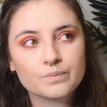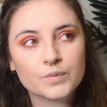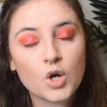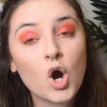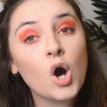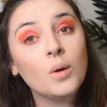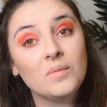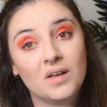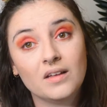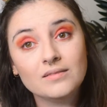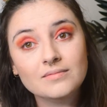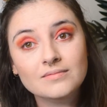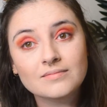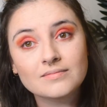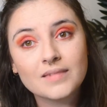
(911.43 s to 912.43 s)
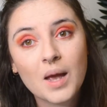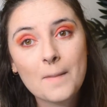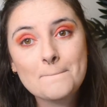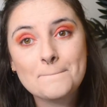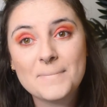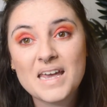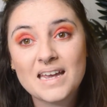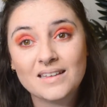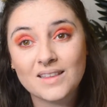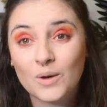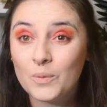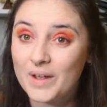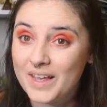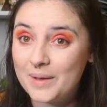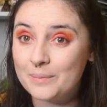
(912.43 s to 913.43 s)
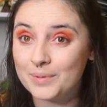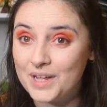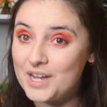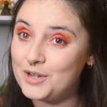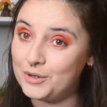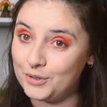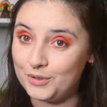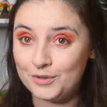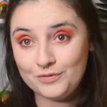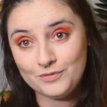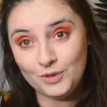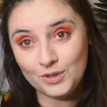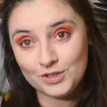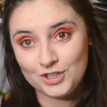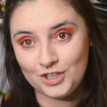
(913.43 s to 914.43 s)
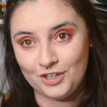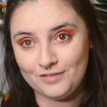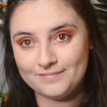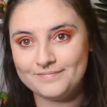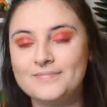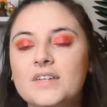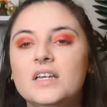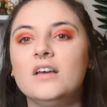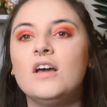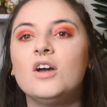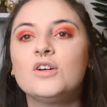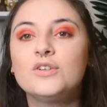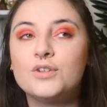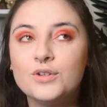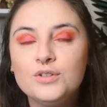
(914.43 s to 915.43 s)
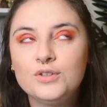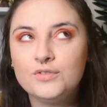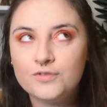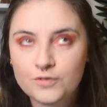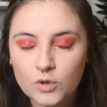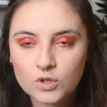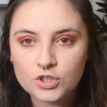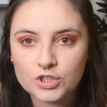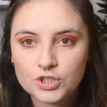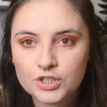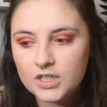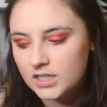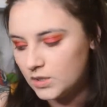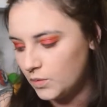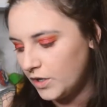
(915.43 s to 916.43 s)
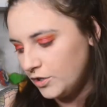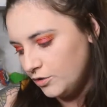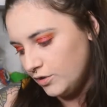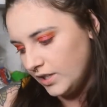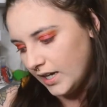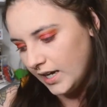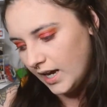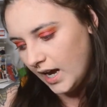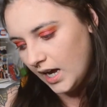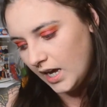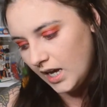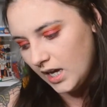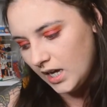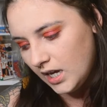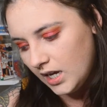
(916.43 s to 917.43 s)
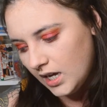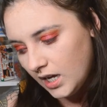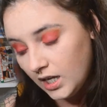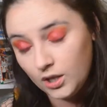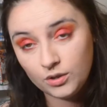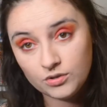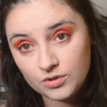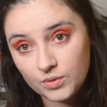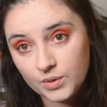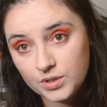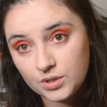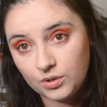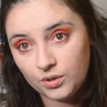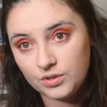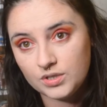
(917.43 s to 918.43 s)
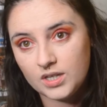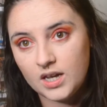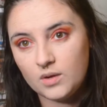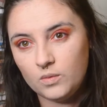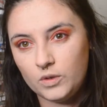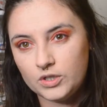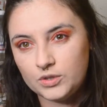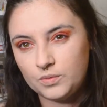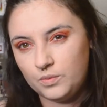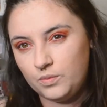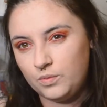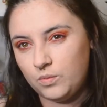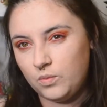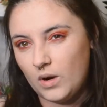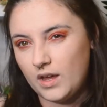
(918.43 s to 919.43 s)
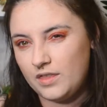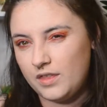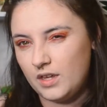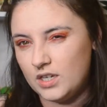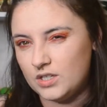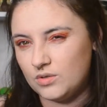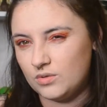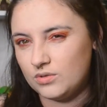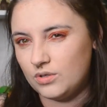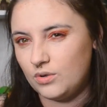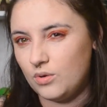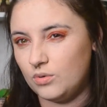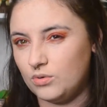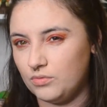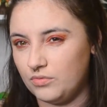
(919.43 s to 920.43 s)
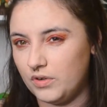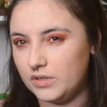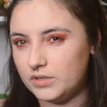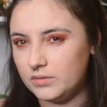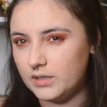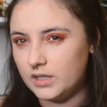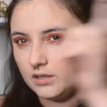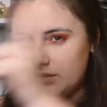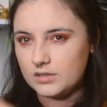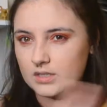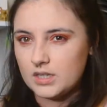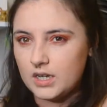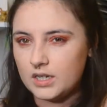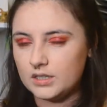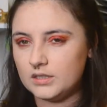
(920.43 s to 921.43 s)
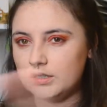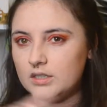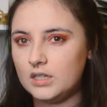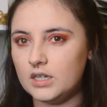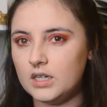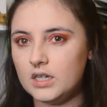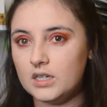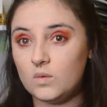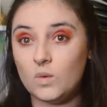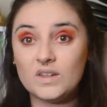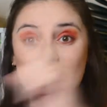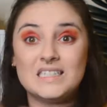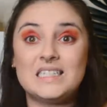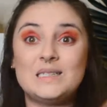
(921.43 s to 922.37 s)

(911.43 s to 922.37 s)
common being that we can play Goon of Fortune. Goon of Fortune is when you get a Hills Hoist clothesline, which I think is also called a rotary clothesline. One that